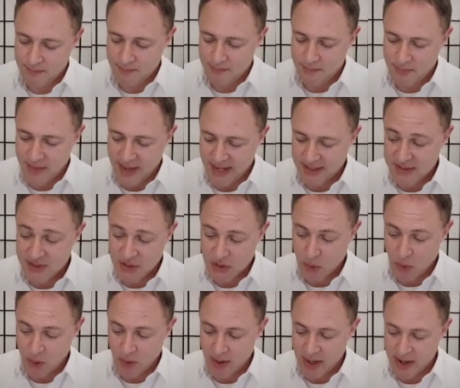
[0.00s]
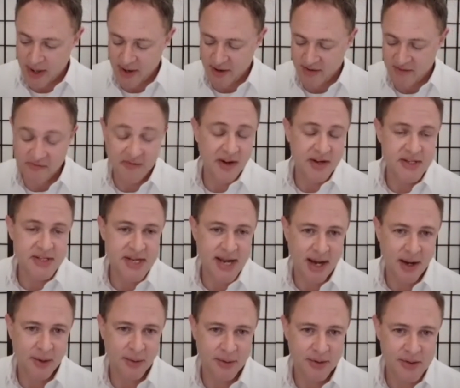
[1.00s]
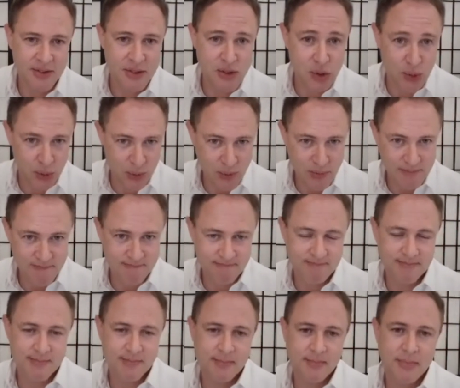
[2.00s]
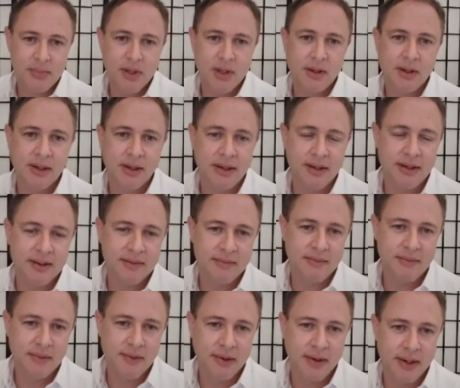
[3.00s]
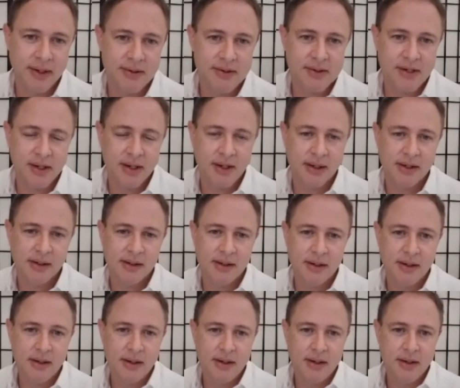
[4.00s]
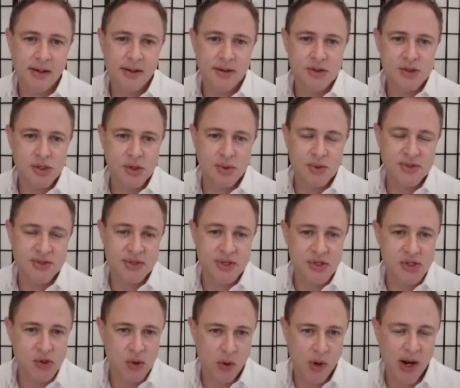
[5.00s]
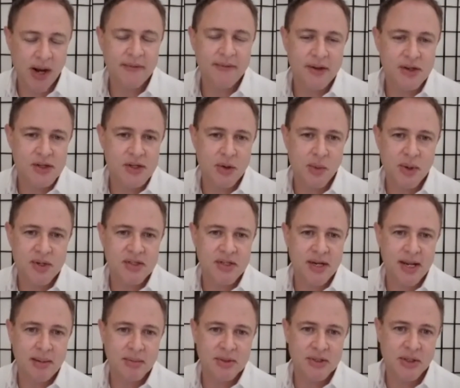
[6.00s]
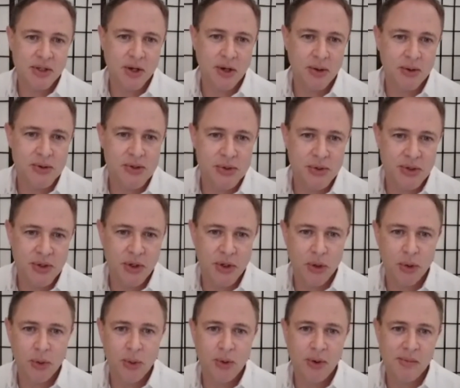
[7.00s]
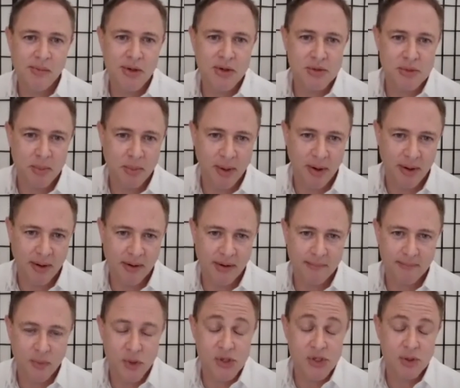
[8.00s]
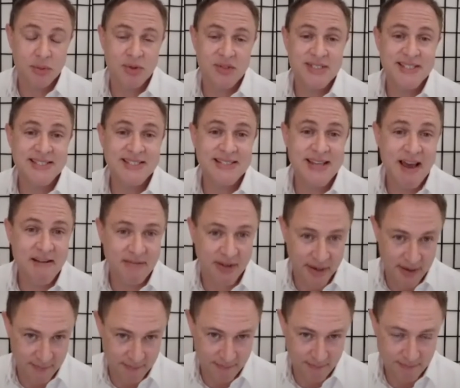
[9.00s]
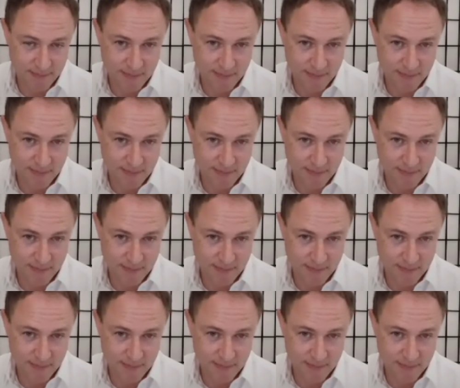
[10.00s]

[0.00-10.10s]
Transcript: That story of Fun Town is true, that she was distraught that she wasn't able to go to the new amusement park. when she was 7,